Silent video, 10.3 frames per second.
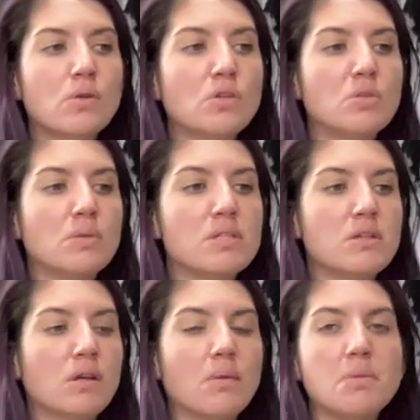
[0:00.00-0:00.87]
or you may
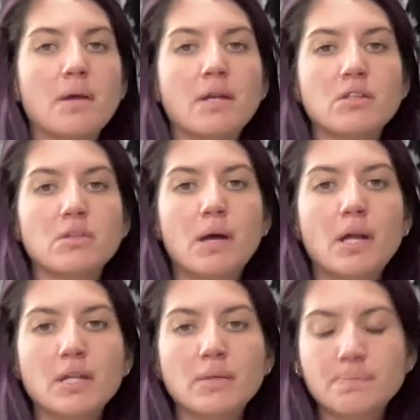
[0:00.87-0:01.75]
start coming back to your
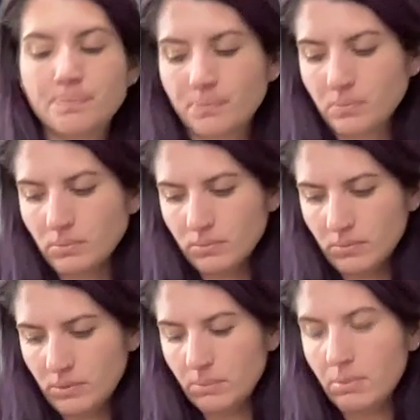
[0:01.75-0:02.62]
body
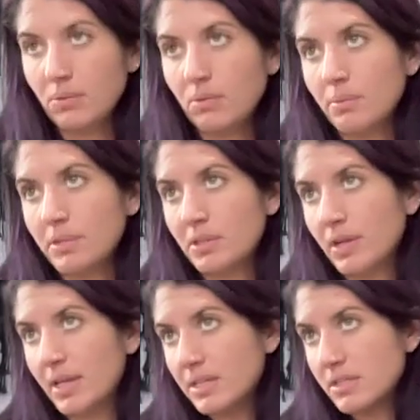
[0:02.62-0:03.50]
by rubbing your
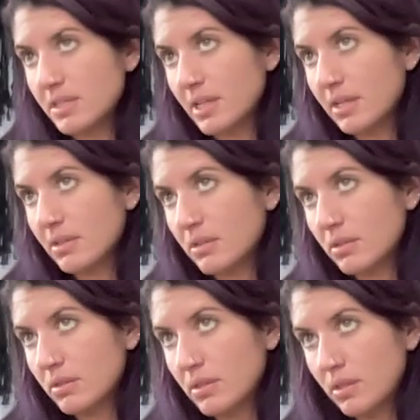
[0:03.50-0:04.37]
hands
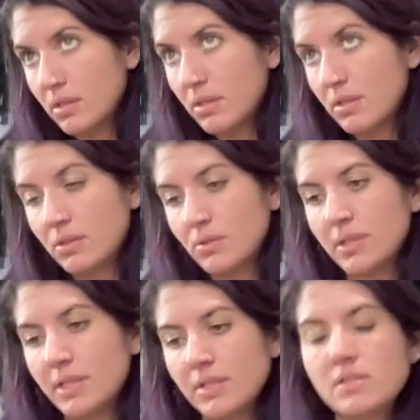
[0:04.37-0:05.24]
together,
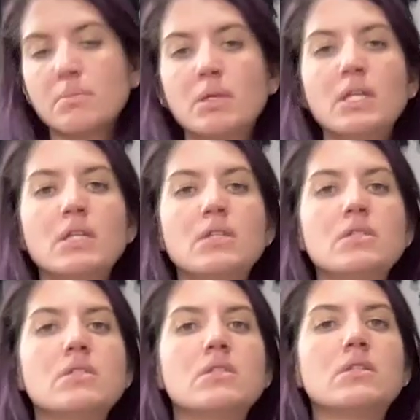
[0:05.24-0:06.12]
creating some
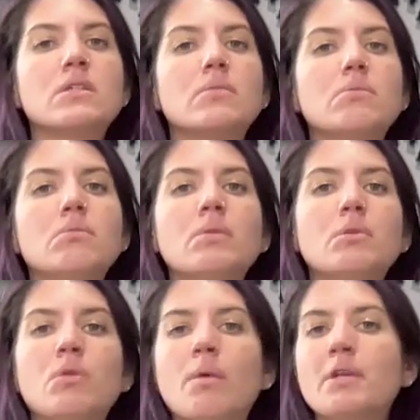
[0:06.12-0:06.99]
heat,
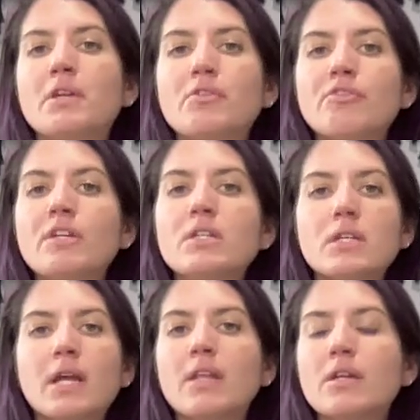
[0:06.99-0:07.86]
maybe rubbing your feet
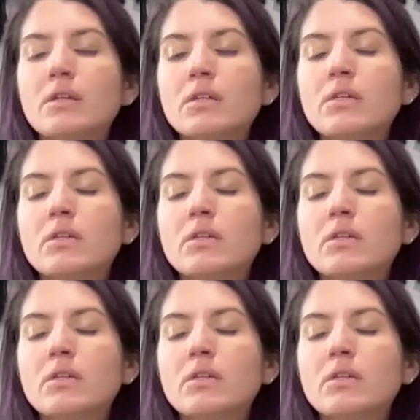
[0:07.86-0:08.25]
together,